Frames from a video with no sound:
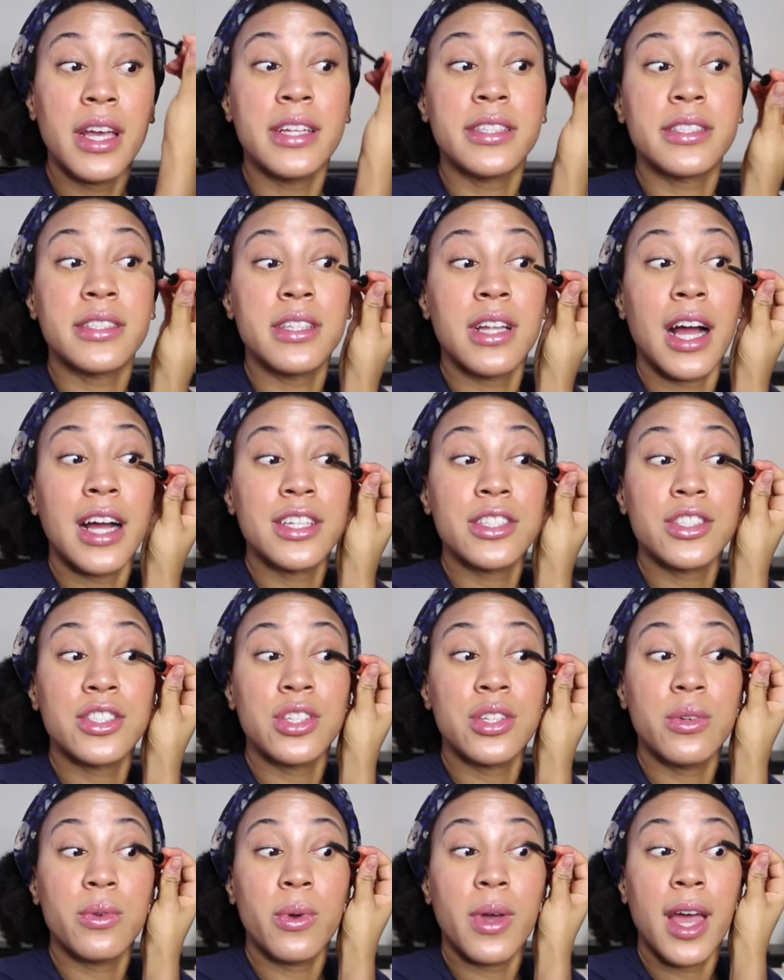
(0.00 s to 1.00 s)
it's not
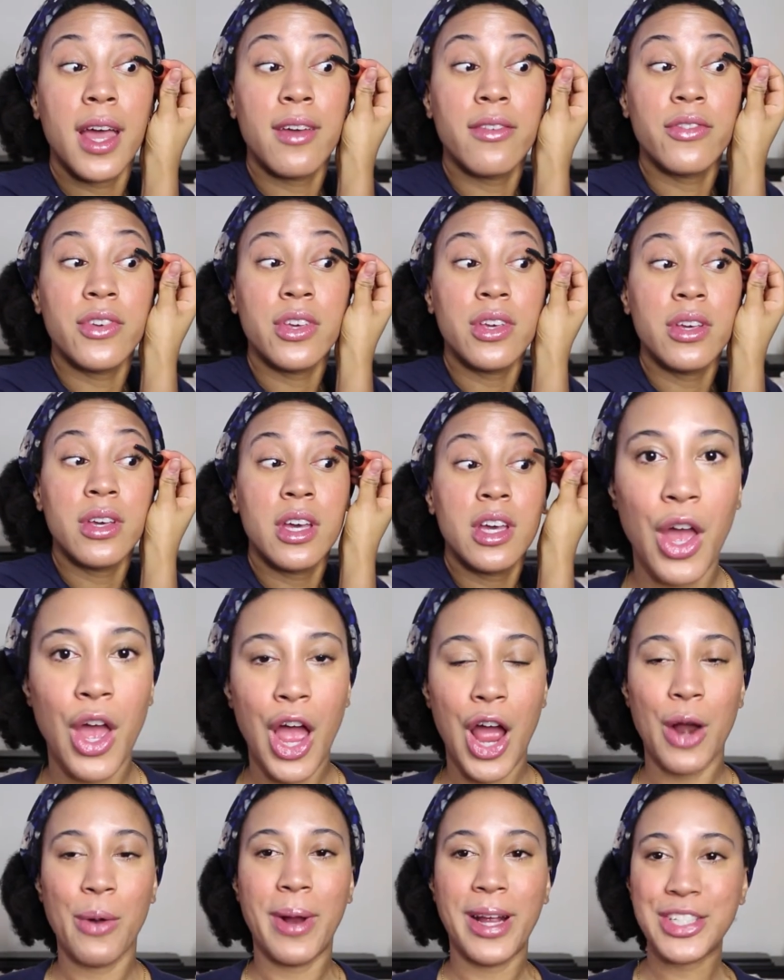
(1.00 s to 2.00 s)
too heavy.
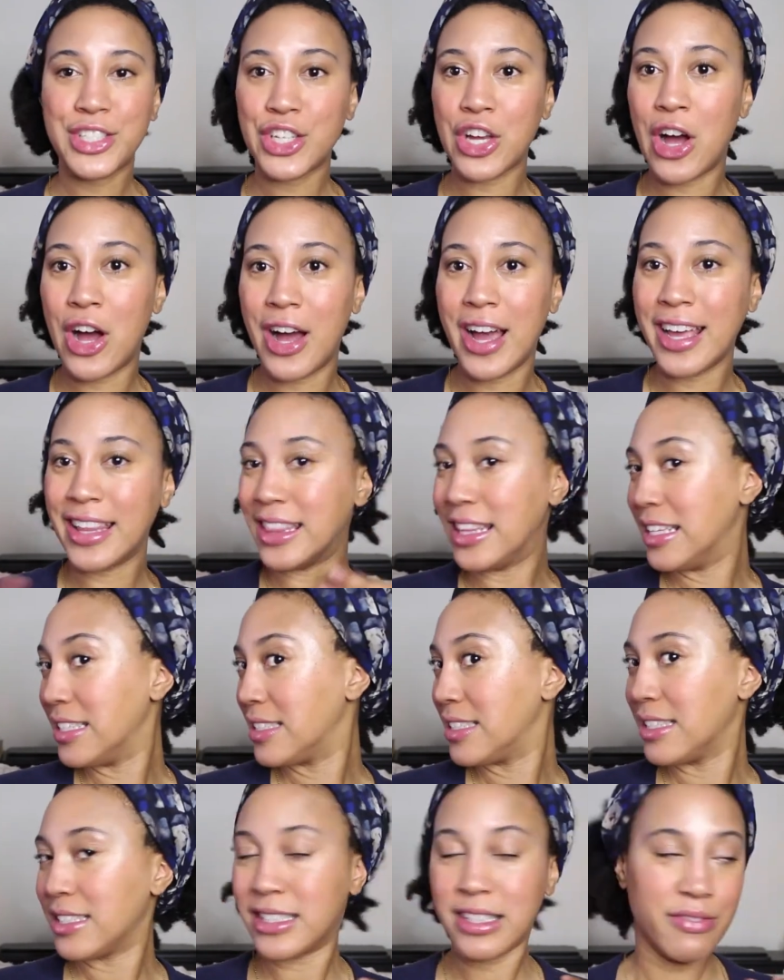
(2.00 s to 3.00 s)
All right, y'all, and
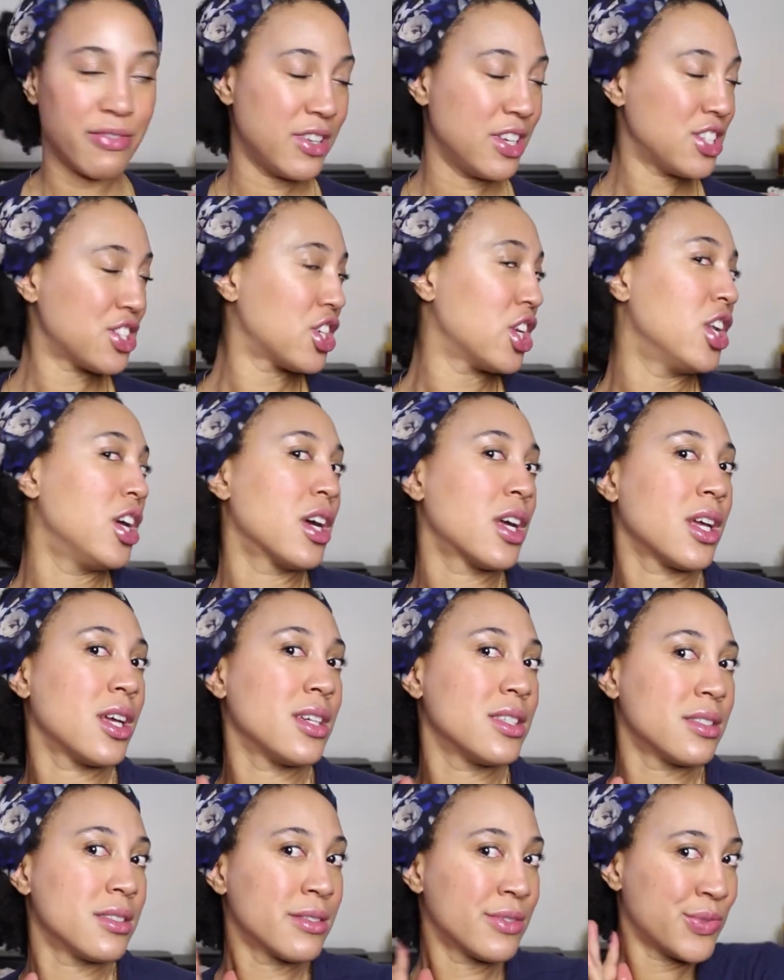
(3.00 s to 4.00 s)
this is the finished look.
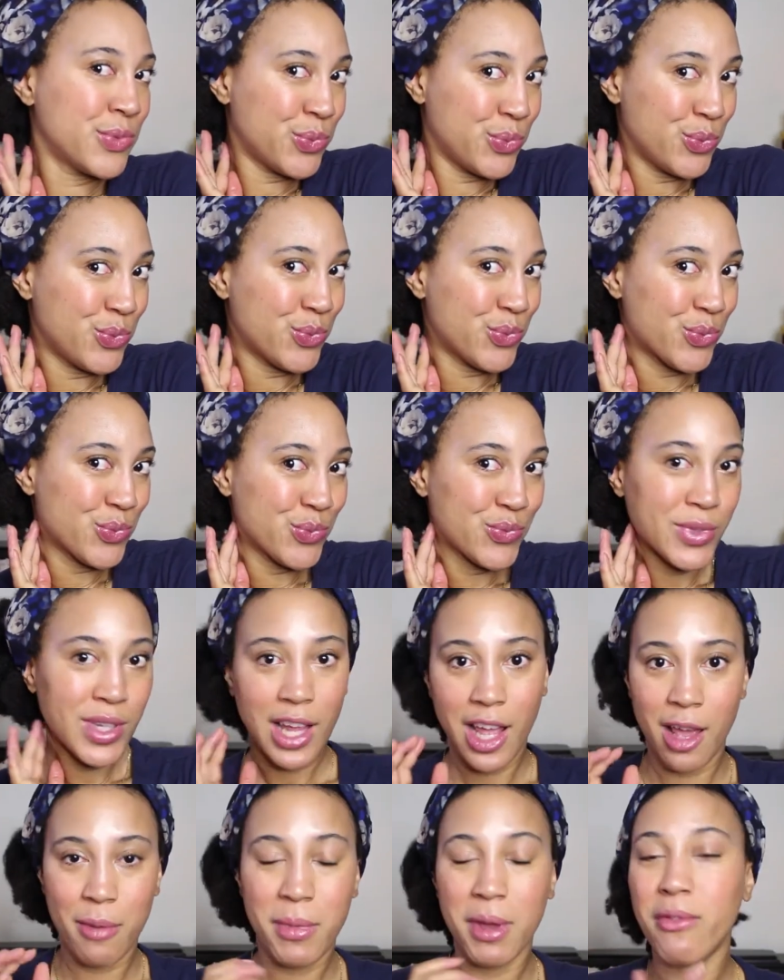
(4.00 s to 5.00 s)

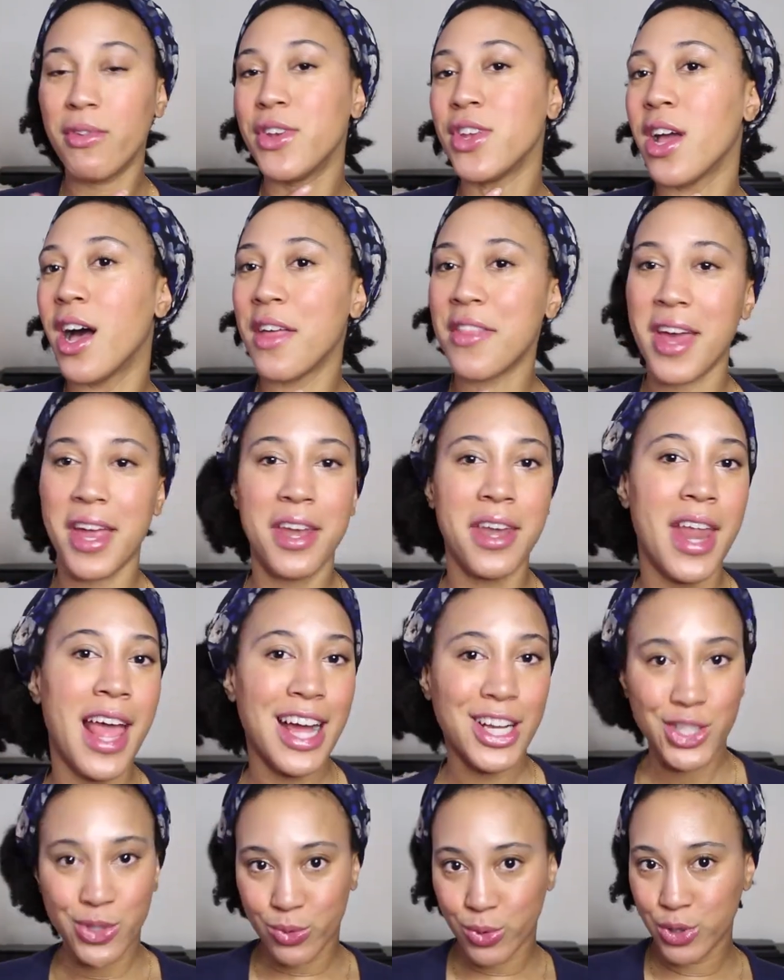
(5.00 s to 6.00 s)
I'm giving y'all that
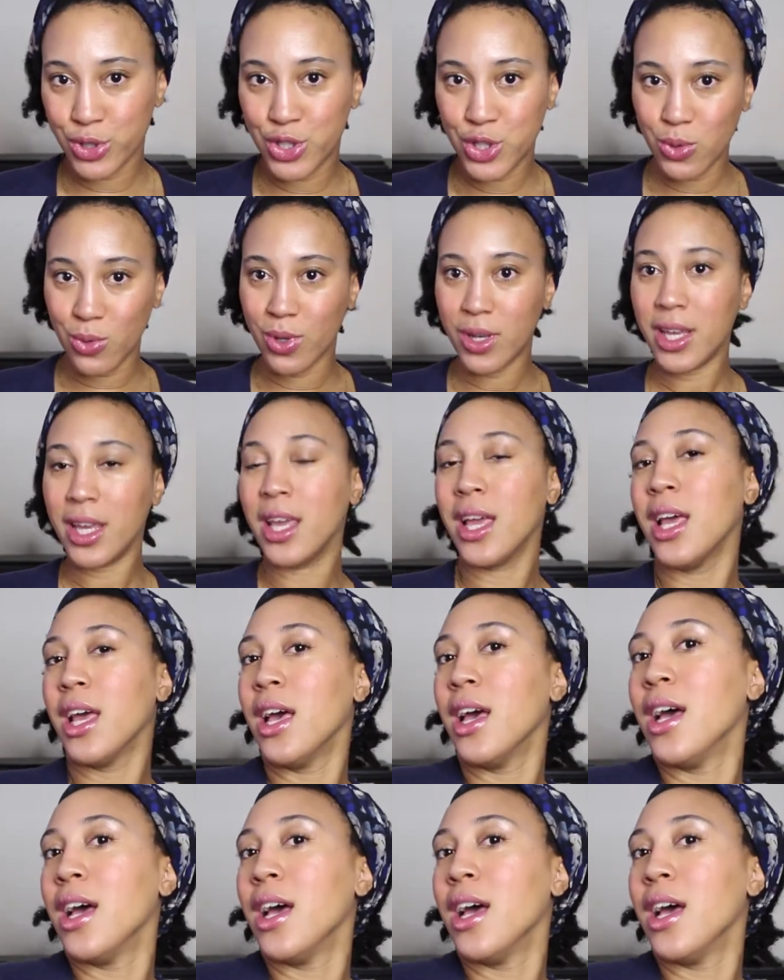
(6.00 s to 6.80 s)
natural, dewy,